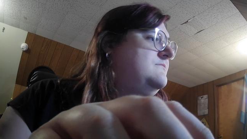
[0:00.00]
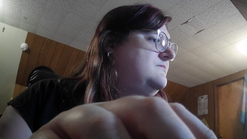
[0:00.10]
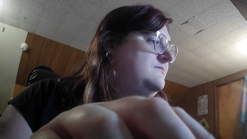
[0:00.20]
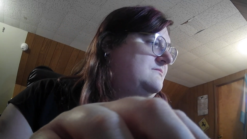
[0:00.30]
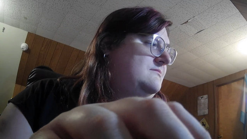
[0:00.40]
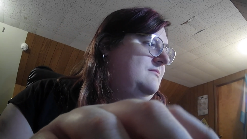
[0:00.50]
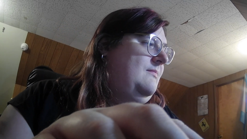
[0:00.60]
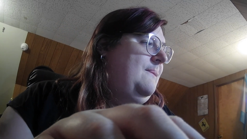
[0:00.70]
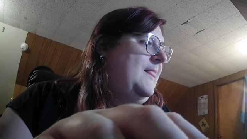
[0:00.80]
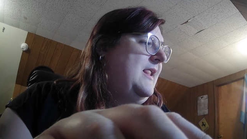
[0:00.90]

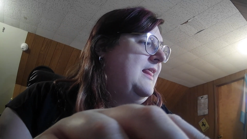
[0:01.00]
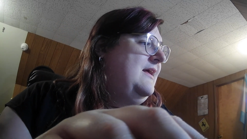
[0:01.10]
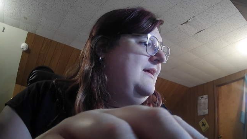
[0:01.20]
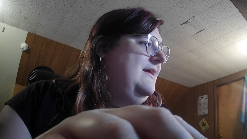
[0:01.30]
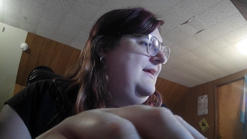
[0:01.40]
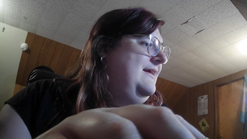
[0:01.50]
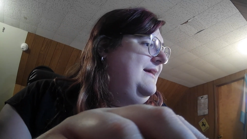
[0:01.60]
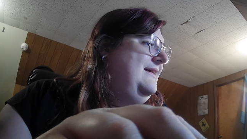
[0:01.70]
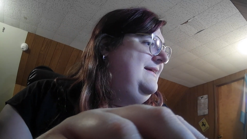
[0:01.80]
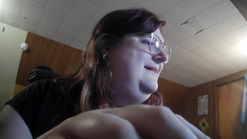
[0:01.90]

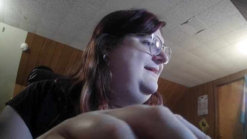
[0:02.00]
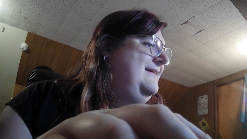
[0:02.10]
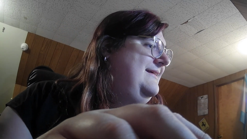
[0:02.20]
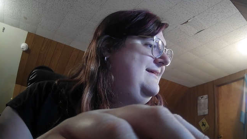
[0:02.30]
Nobody speaks.